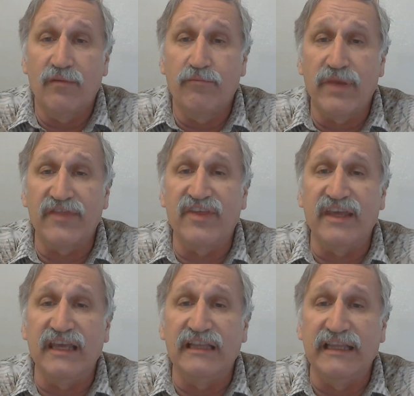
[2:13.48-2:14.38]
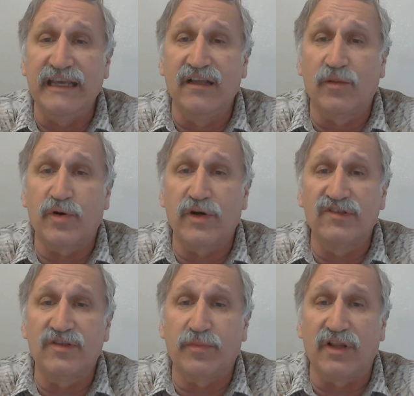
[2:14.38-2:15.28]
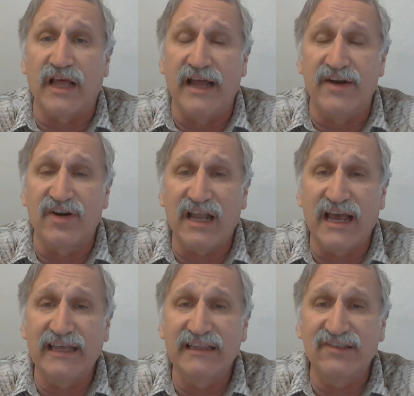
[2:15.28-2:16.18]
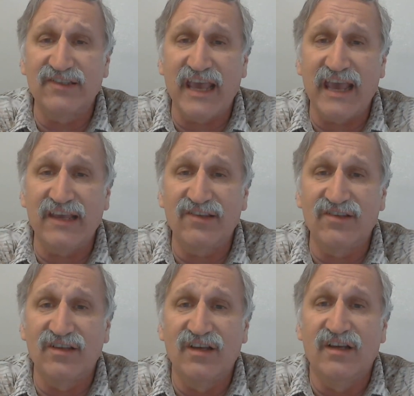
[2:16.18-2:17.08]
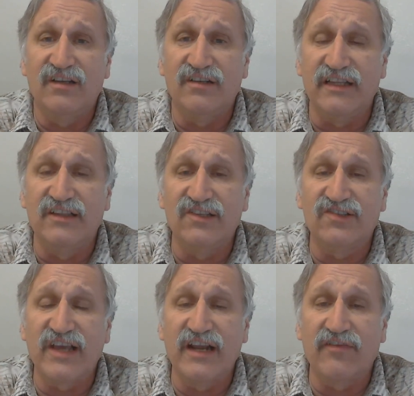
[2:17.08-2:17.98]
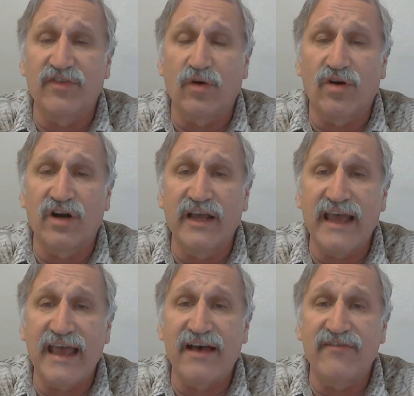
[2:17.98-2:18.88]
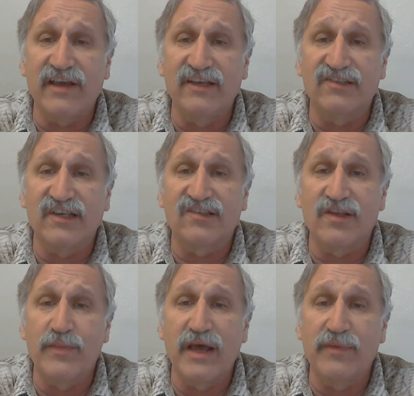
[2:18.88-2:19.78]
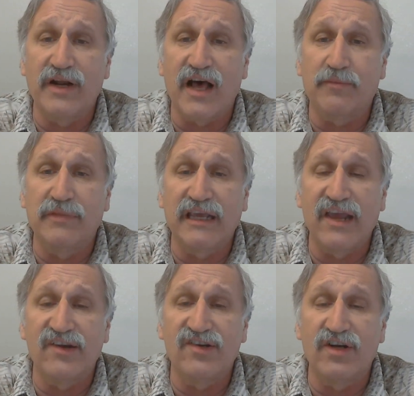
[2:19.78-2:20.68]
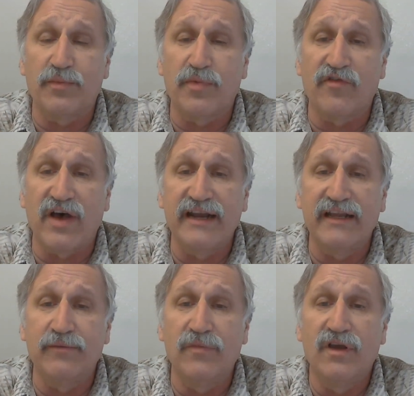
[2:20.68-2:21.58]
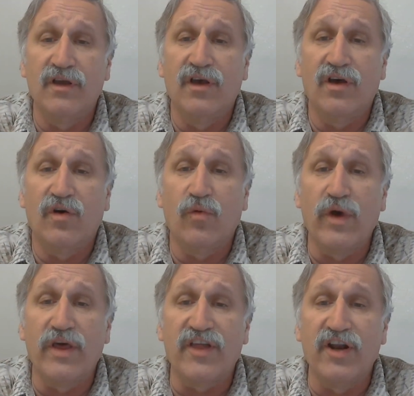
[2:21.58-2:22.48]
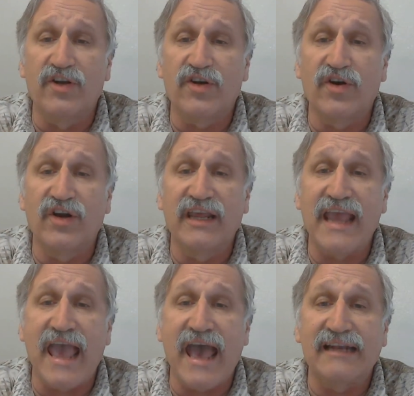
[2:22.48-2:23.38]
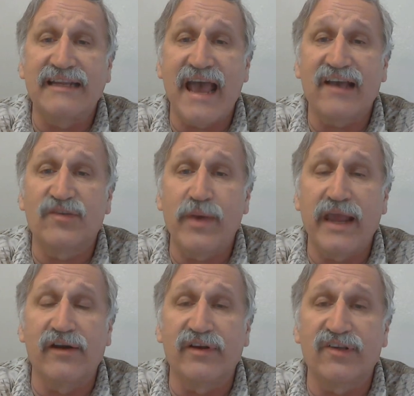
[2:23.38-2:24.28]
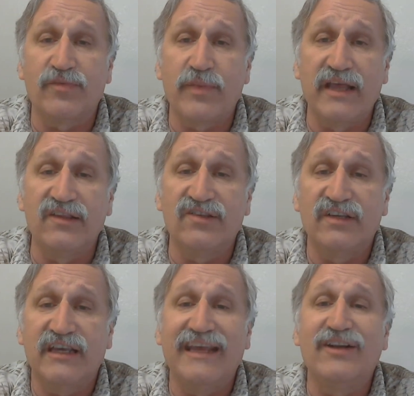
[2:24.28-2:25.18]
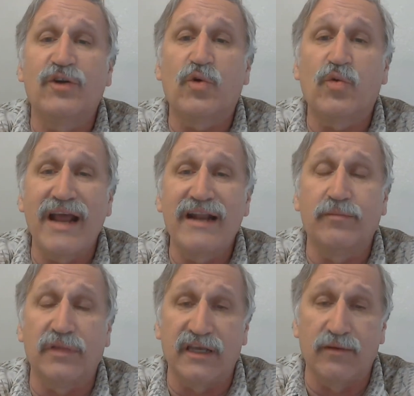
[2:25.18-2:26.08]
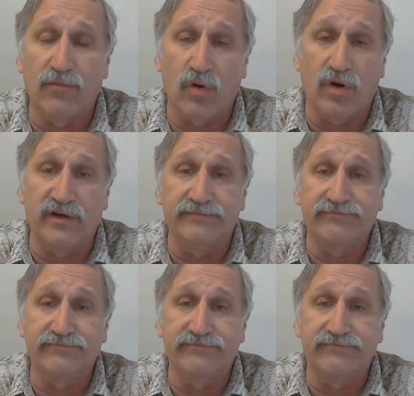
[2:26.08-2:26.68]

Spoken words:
But the legal principle underlying this case, did the state of Florida have a Sixth Amendment obligation to provide him with an attorney at taxpayer expense? Incredibly important.